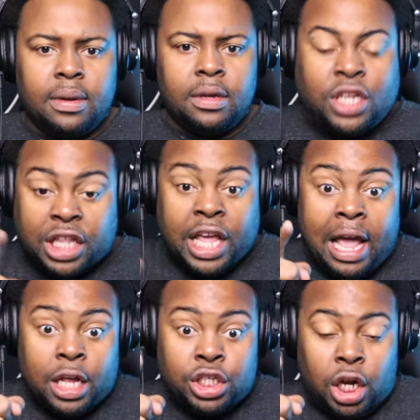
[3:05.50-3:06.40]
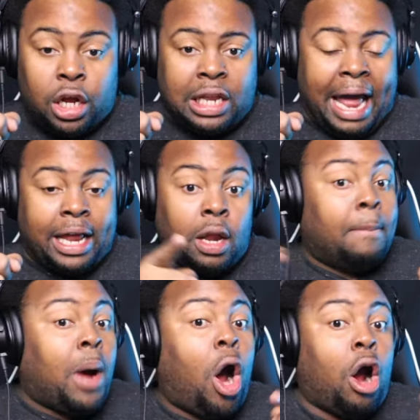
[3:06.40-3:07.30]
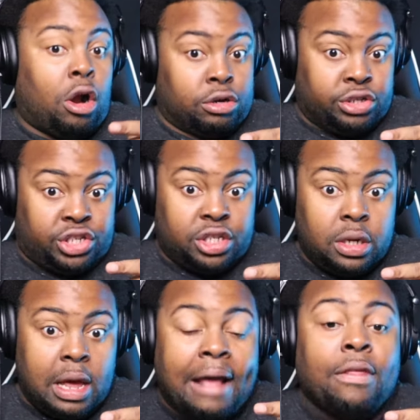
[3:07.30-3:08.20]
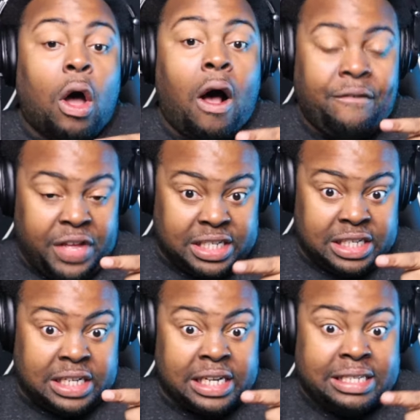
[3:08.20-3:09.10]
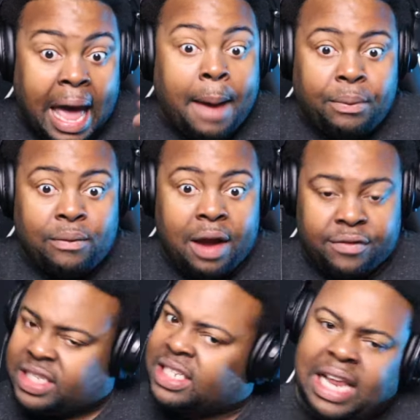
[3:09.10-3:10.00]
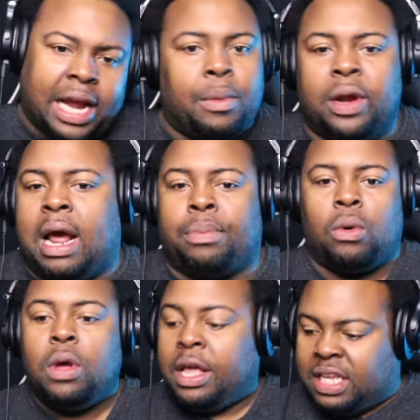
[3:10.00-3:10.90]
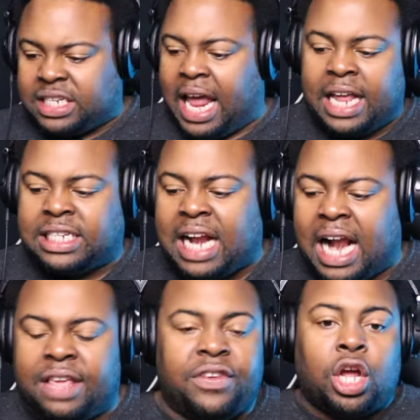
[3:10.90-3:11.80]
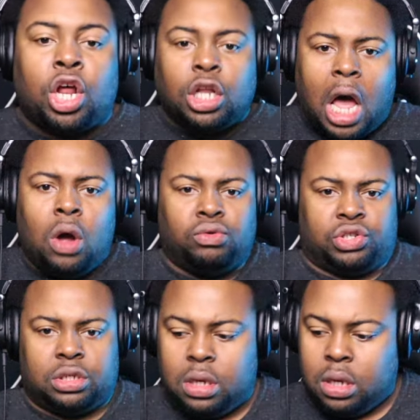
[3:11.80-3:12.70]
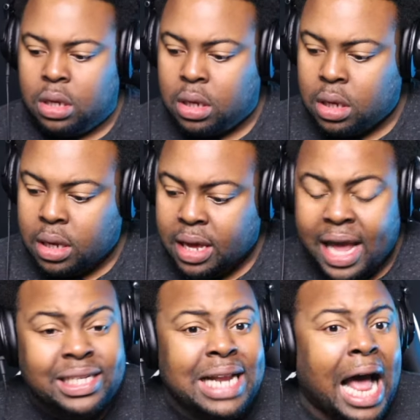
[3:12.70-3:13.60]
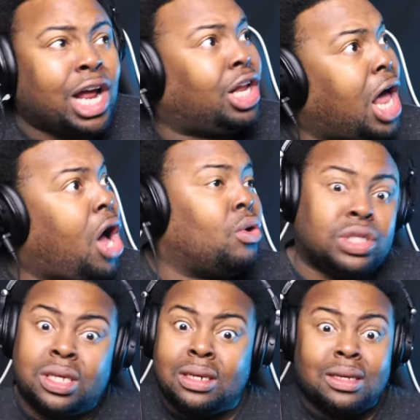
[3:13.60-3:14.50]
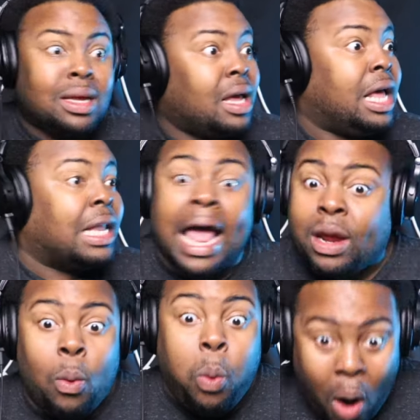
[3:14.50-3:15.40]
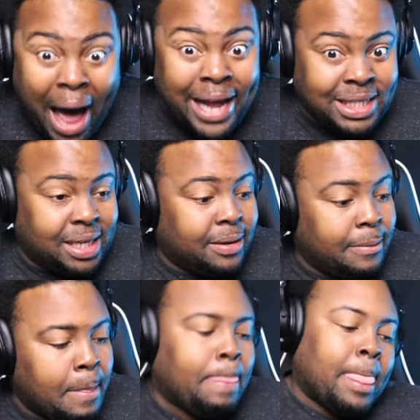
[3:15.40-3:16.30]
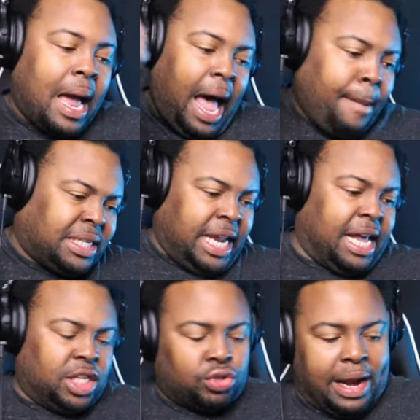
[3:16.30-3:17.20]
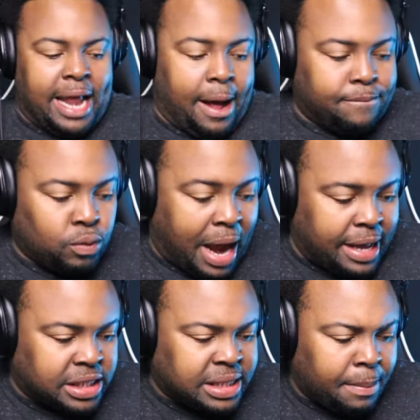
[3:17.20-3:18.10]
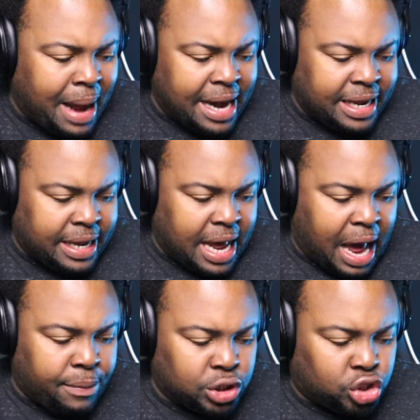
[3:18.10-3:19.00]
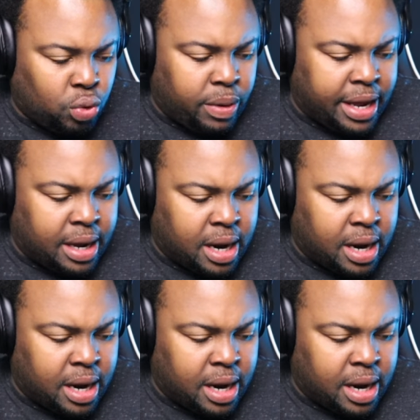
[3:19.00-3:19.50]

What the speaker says: to like Lamars and the offense's contemporaries, it's like, come on now, bro. It's not even close. It's not close. Like, what? I'm going to tell you this right now, right? Somebody, I was doing